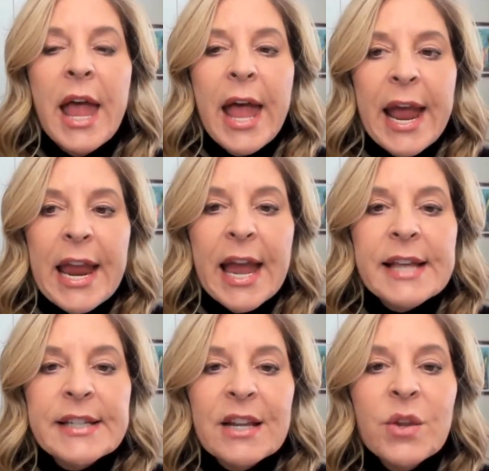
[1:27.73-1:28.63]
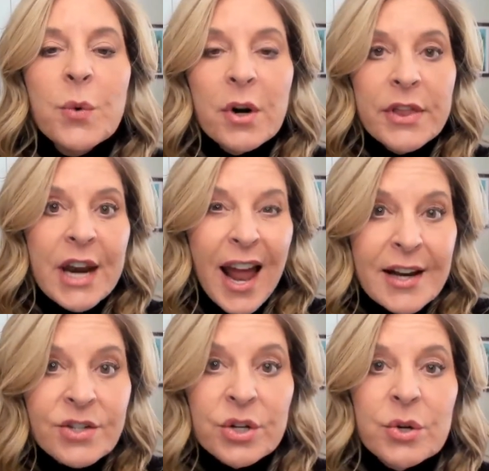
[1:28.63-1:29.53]
And in the work that I
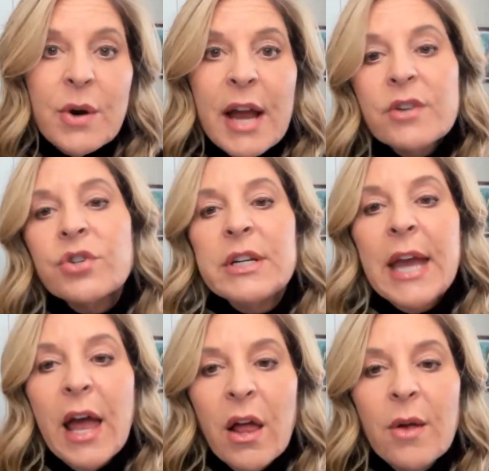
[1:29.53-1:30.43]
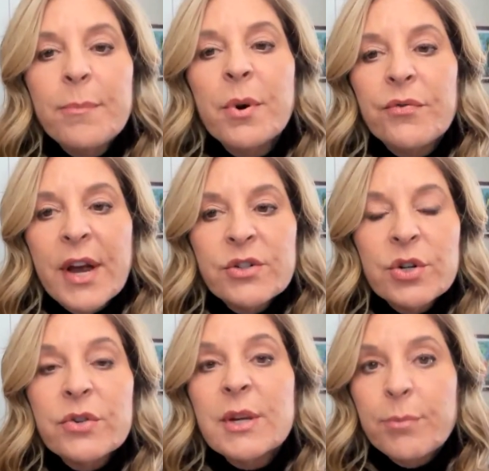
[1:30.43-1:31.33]
do, I actually help
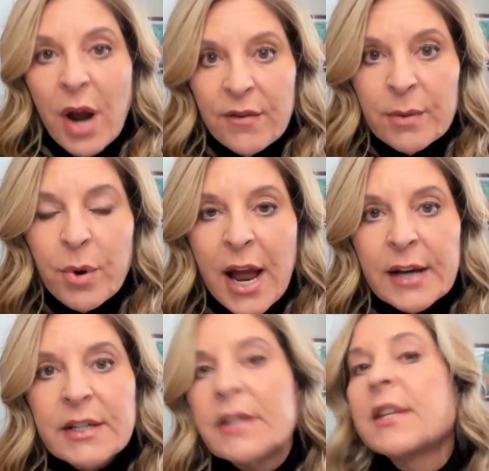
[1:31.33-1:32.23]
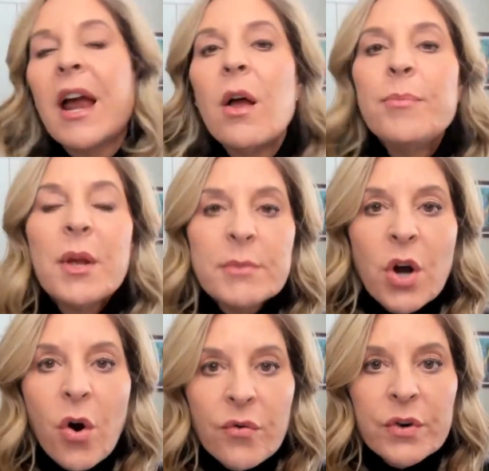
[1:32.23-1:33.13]
professionals in private practice. I help them to
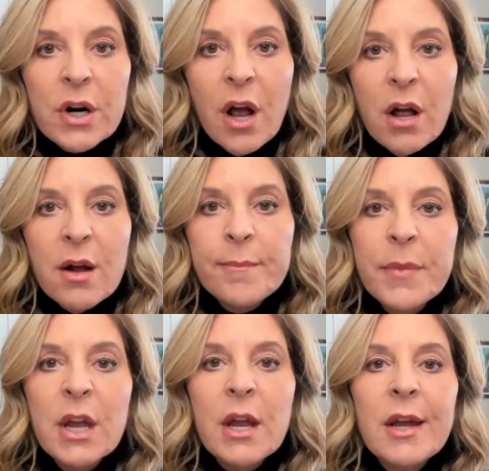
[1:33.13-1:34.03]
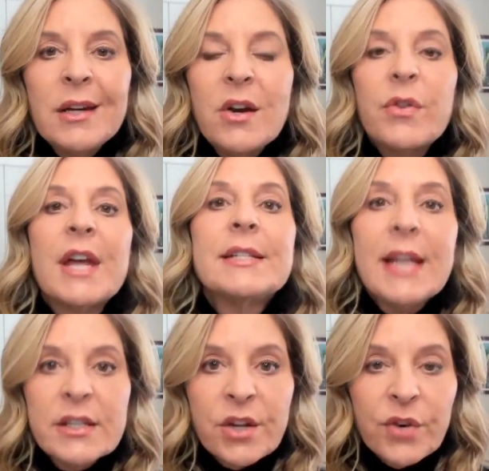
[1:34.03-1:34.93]
overcome, that
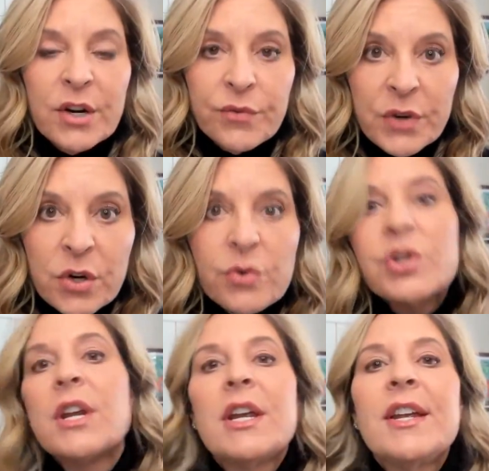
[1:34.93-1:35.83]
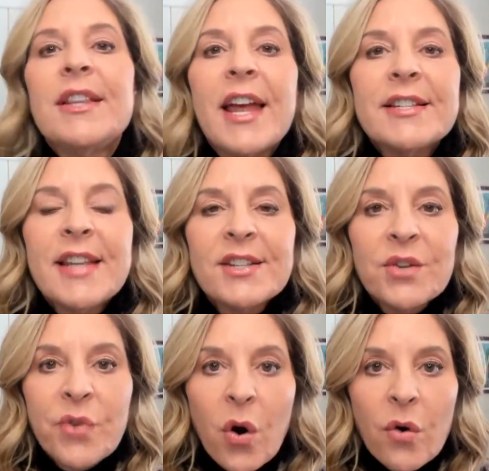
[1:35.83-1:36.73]
sense of confusion, that sense of
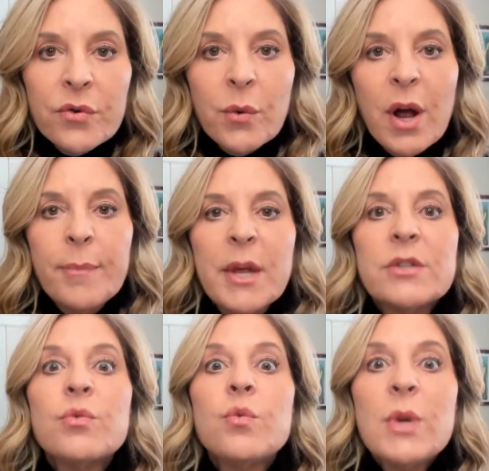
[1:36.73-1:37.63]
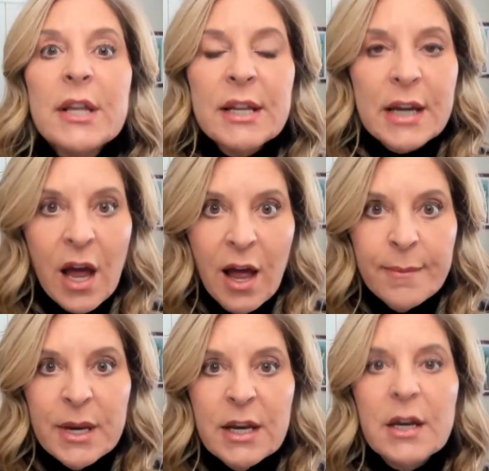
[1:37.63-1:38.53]
overwhelm that's really
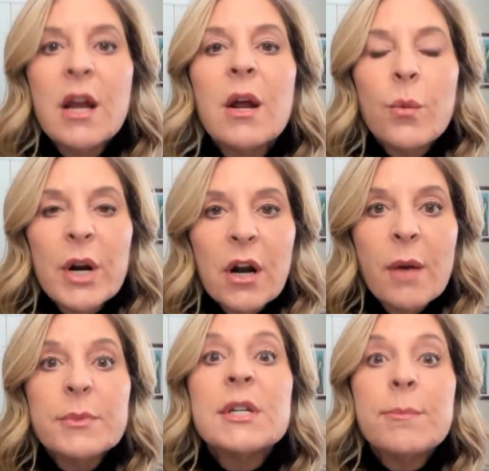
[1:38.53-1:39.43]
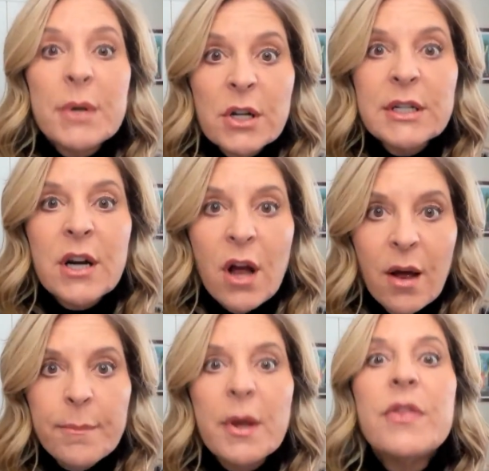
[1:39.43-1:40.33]
common when it comes to building
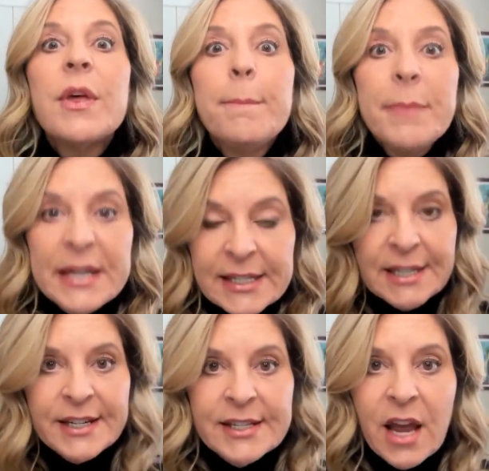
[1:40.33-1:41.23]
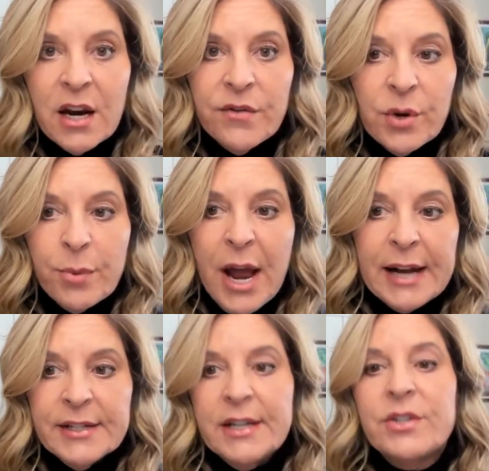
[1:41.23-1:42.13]
up the business side of your
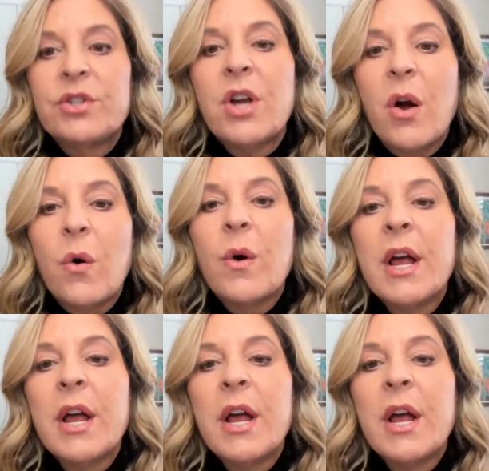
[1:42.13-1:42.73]
practice. So